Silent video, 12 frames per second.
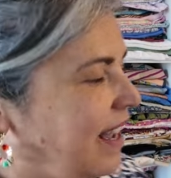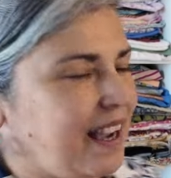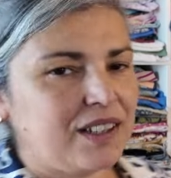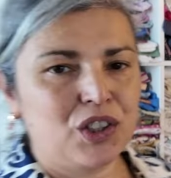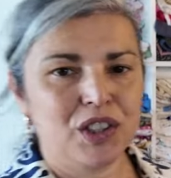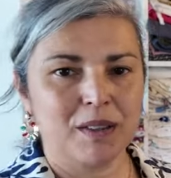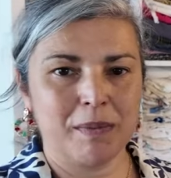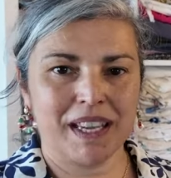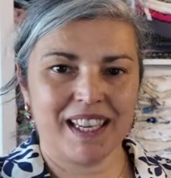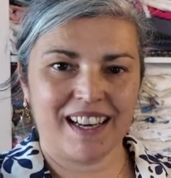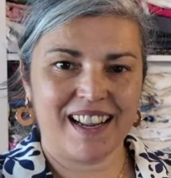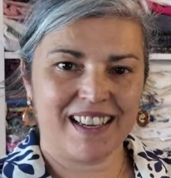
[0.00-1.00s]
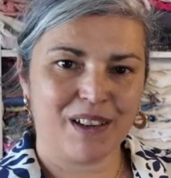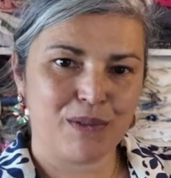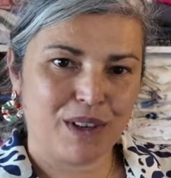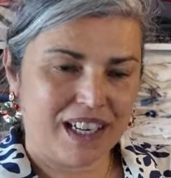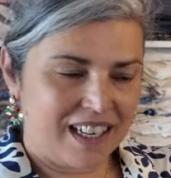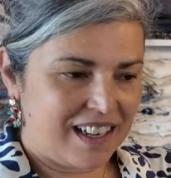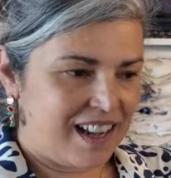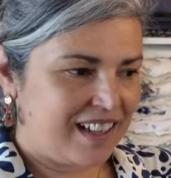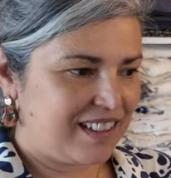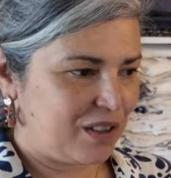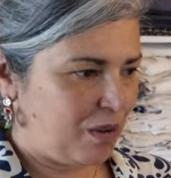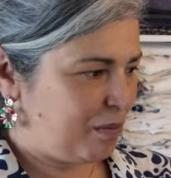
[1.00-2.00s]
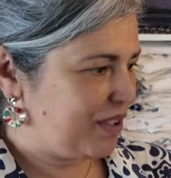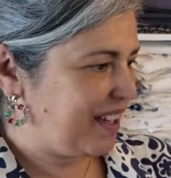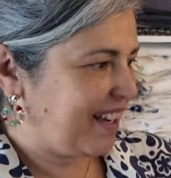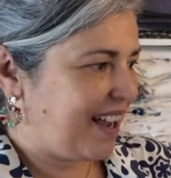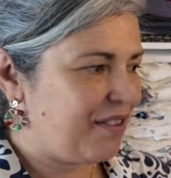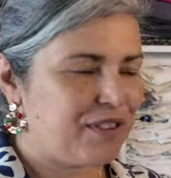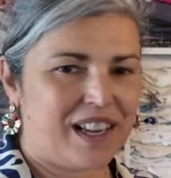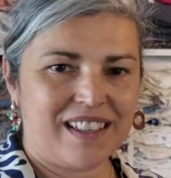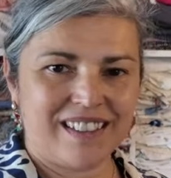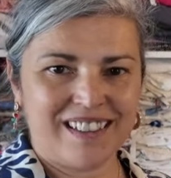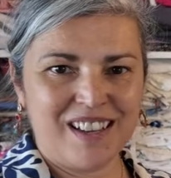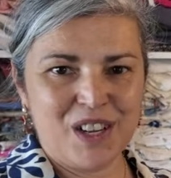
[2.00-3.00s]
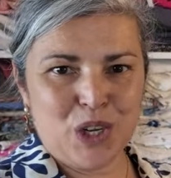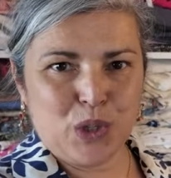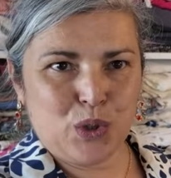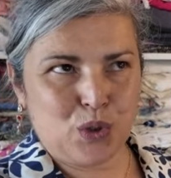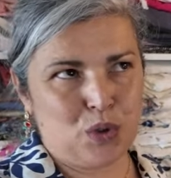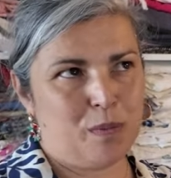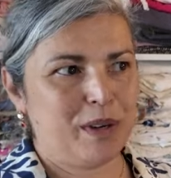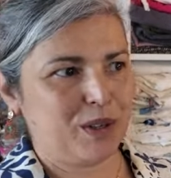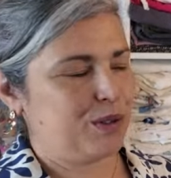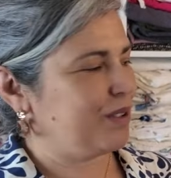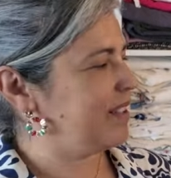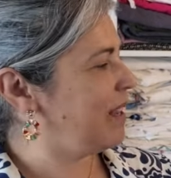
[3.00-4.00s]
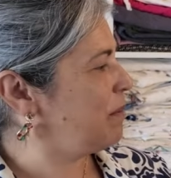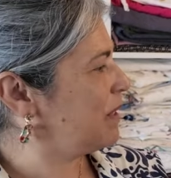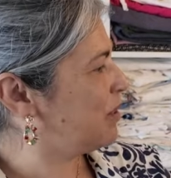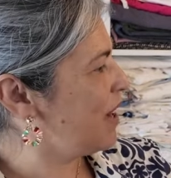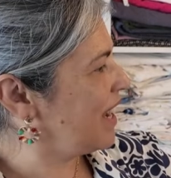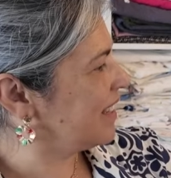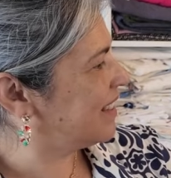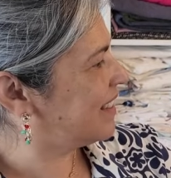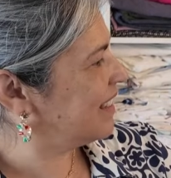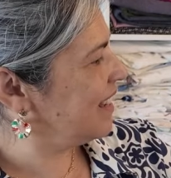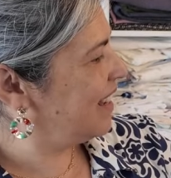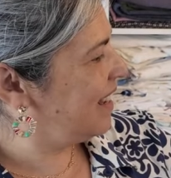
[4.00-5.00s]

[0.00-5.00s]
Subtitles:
that and just make it like a really nice, almost a Kafkan, super cool summer dress.